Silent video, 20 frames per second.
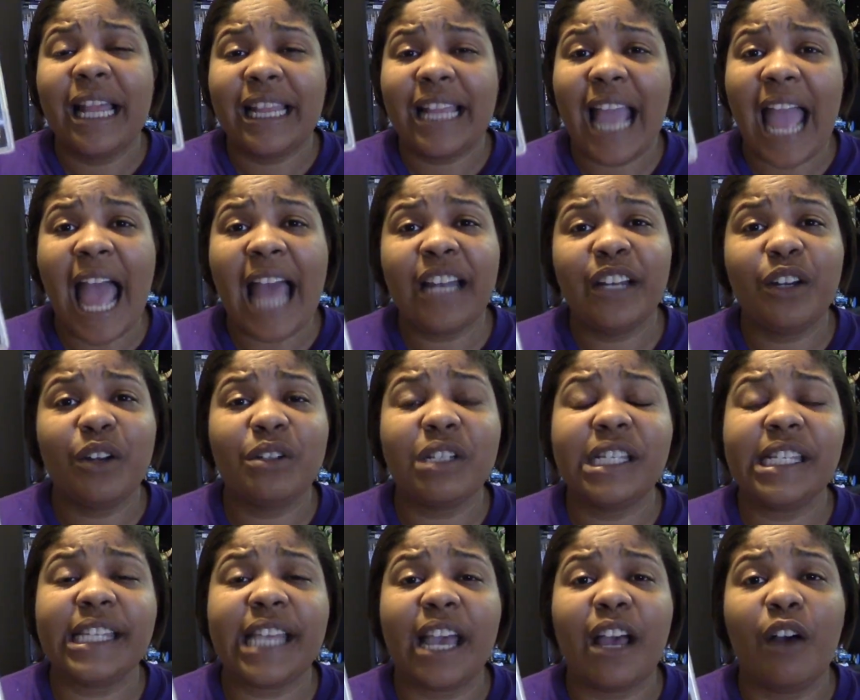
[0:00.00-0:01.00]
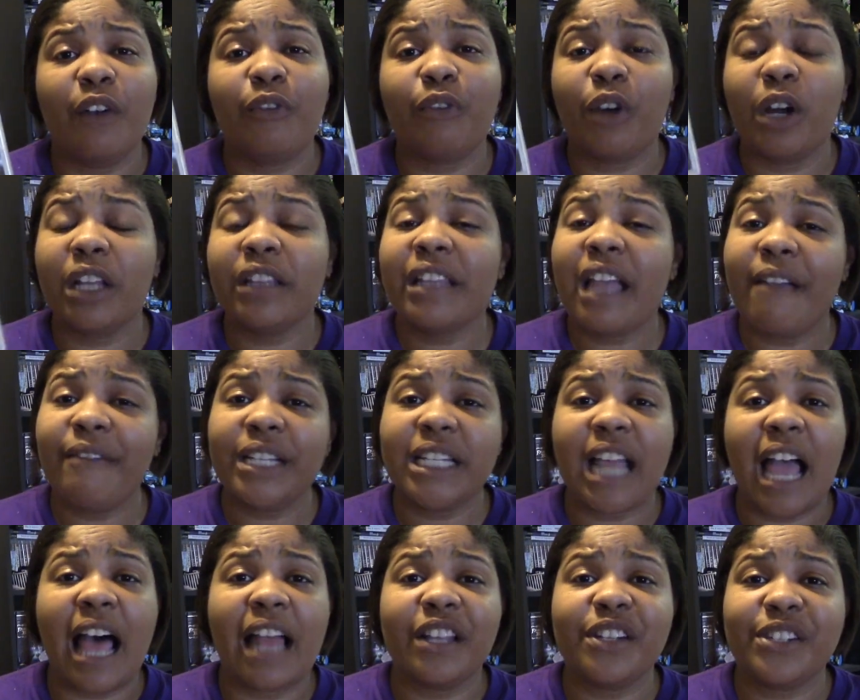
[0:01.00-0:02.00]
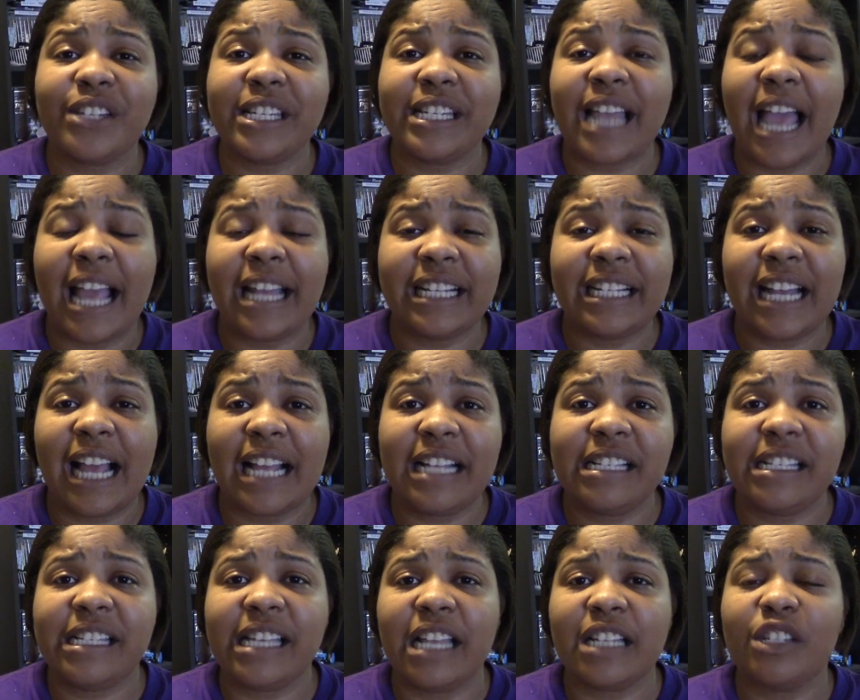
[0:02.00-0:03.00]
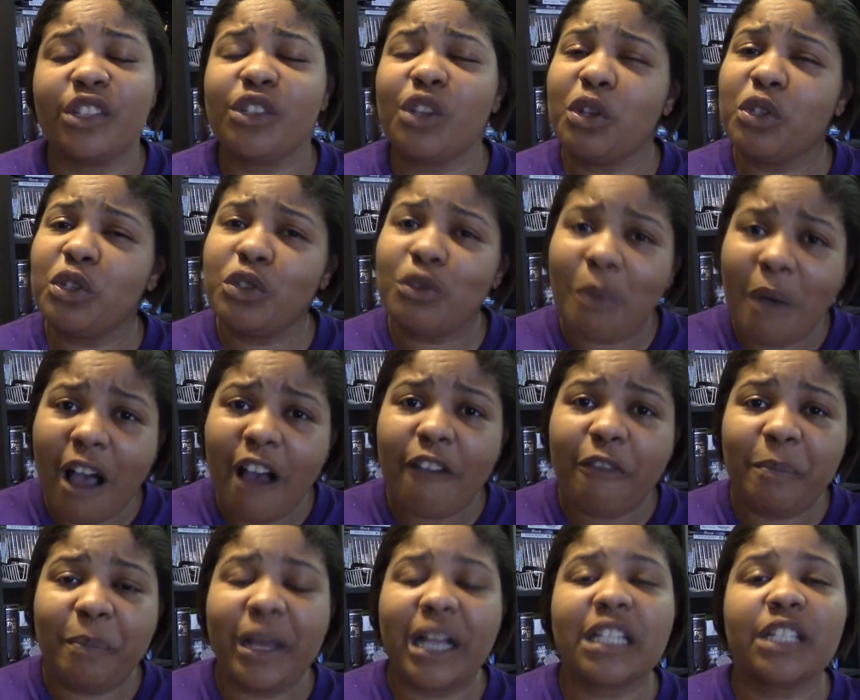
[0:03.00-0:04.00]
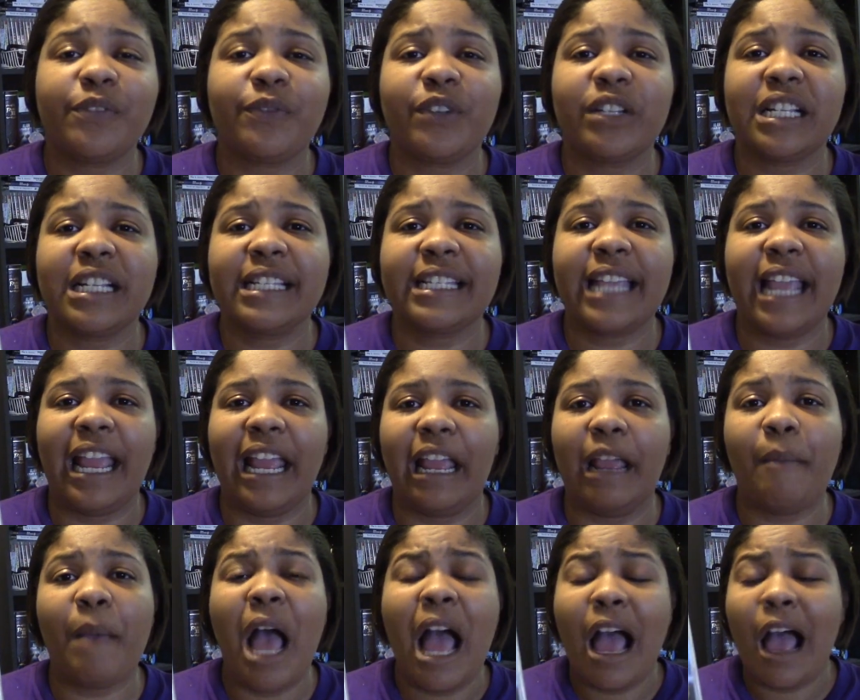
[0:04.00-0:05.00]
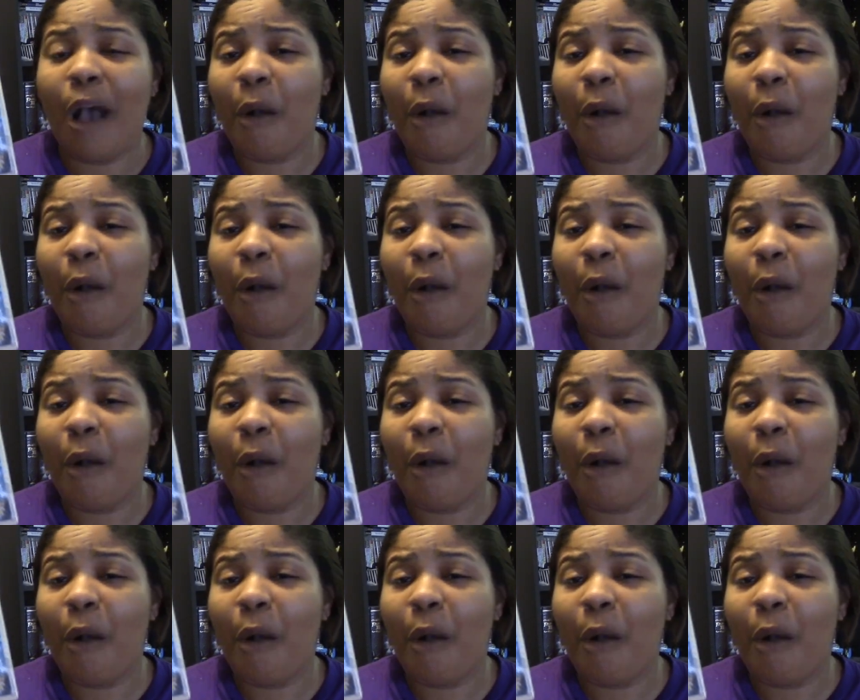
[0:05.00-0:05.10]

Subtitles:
They had it on sale for $11.99, so $12 for this game.